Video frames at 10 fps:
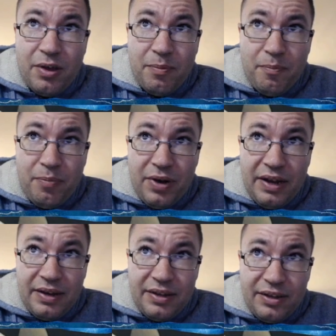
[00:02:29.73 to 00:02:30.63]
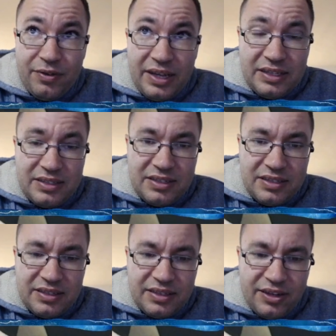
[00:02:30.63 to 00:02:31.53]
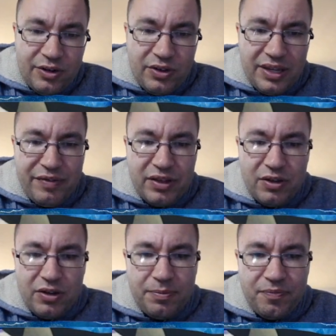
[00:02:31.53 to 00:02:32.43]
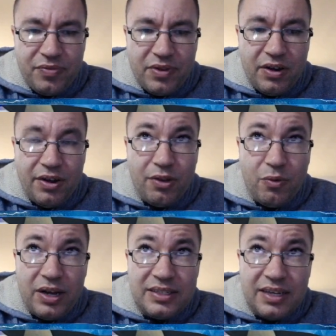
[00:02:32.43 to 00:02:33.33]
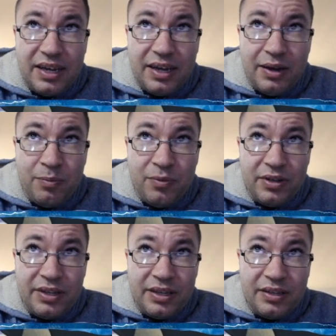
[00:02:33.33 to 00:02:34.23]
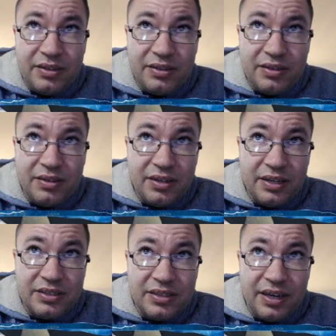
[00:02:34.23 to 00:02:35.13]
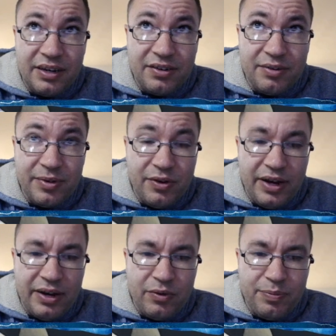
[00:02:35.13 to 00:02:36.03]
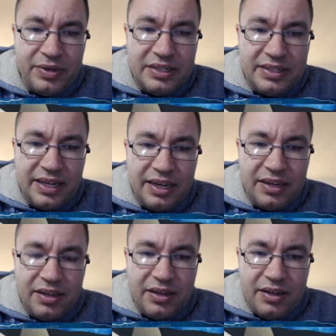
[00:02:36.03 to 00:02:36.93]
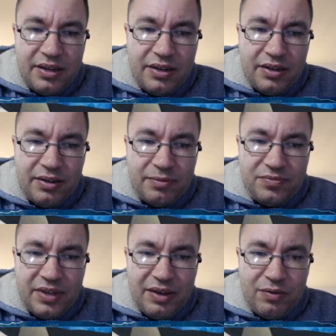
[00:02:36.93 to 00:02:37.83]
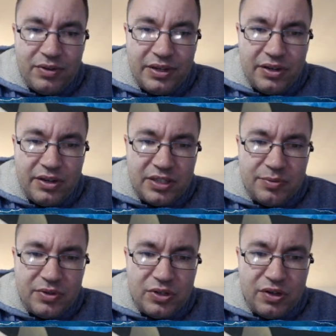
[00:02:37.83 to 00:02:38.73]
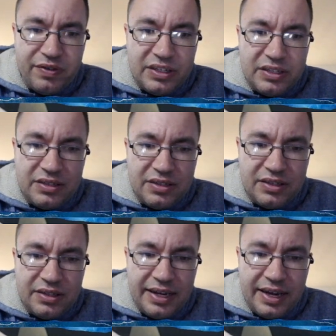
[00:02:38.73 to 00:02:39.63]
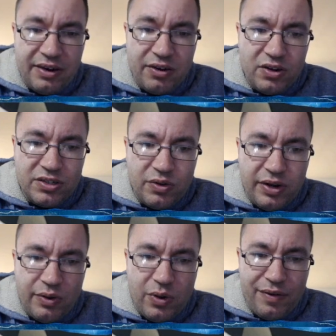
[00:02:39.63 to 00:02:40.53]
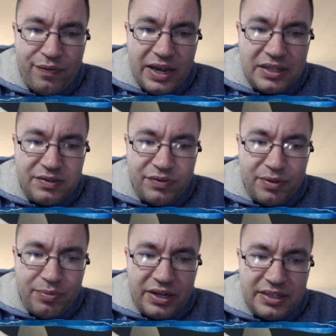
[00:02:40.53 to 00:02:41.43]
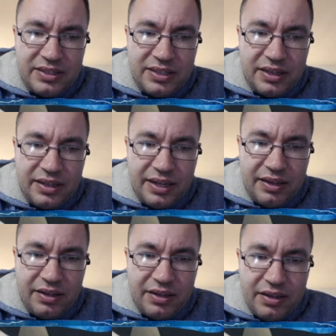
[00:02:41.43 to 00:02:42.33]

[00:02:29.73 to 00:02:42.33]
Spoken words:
But that's live and learn. Otherwise, I'm really excited to be grading with PCA. They have really good customer service. They get your cards graded quite fast for the prices that they